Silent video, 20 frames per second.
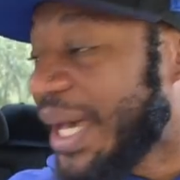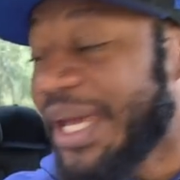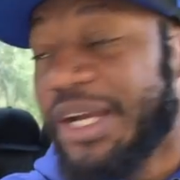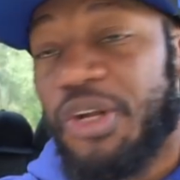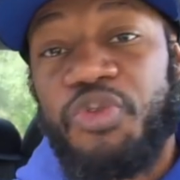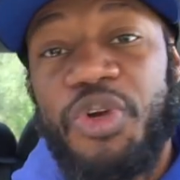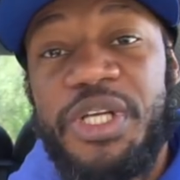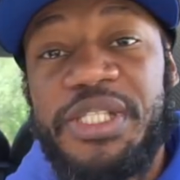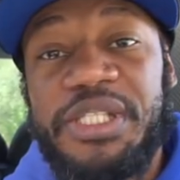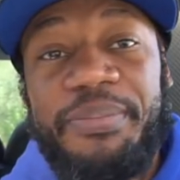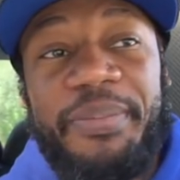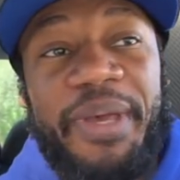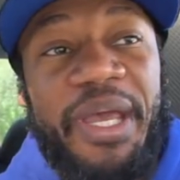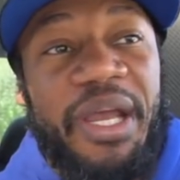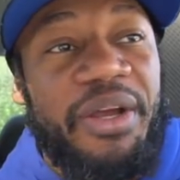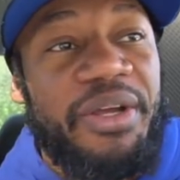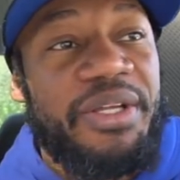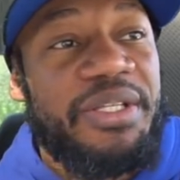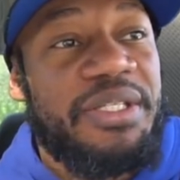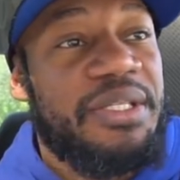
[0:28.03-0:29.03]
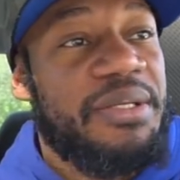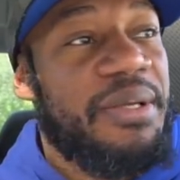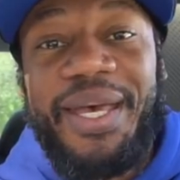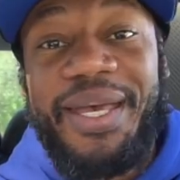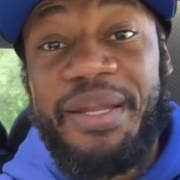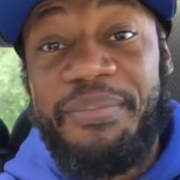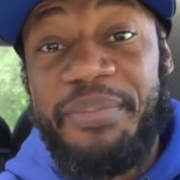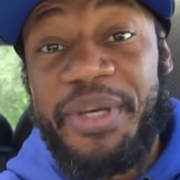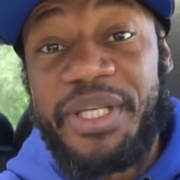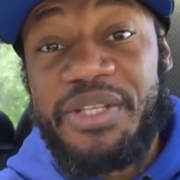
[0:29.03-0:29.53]
I had to run some errands.
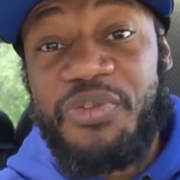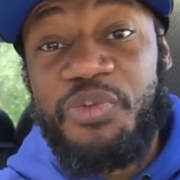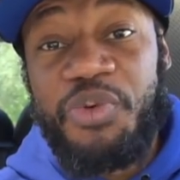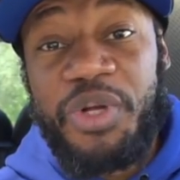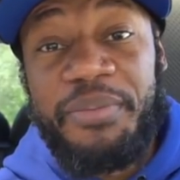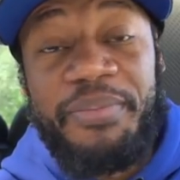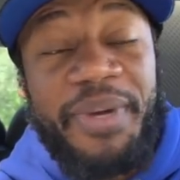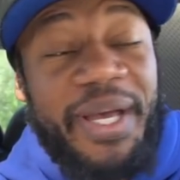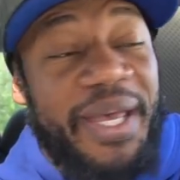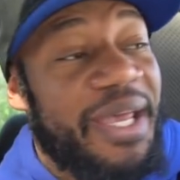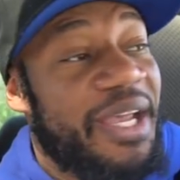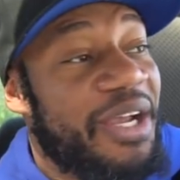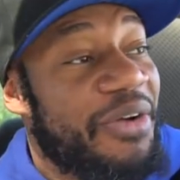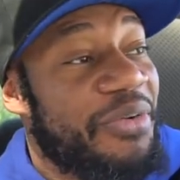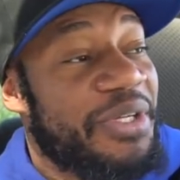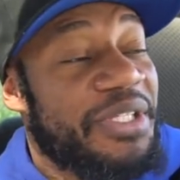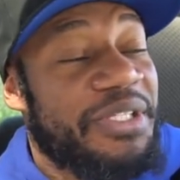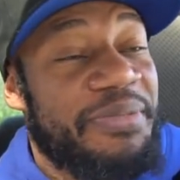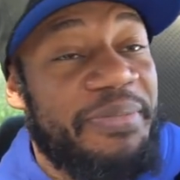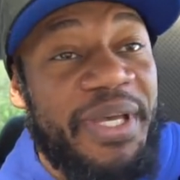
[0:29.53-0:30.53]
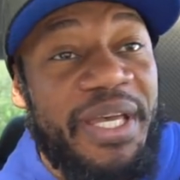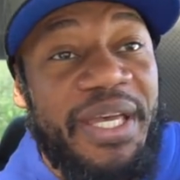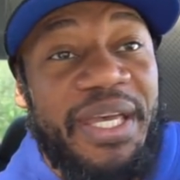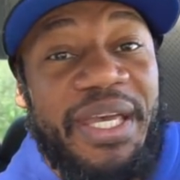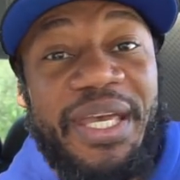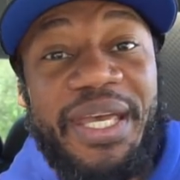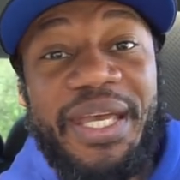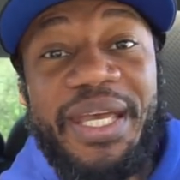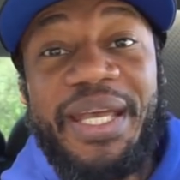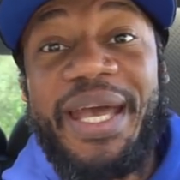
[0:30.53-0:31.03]
In the mix of running my errands, man,
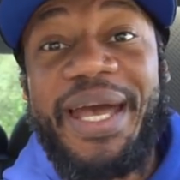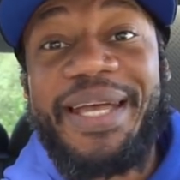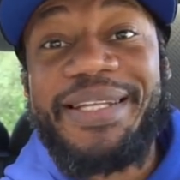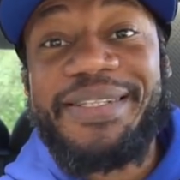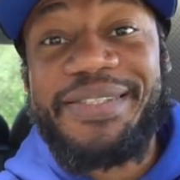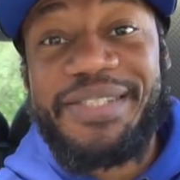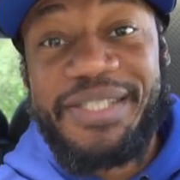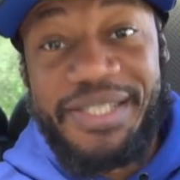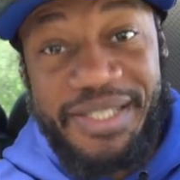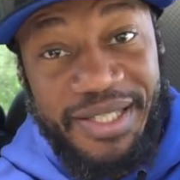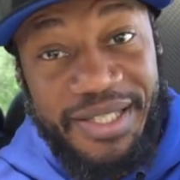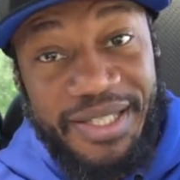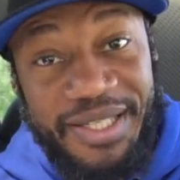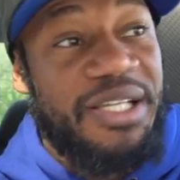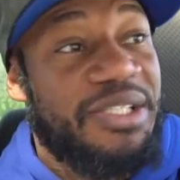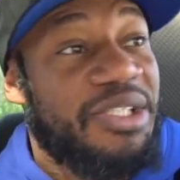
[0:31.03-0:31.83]
it got chilly.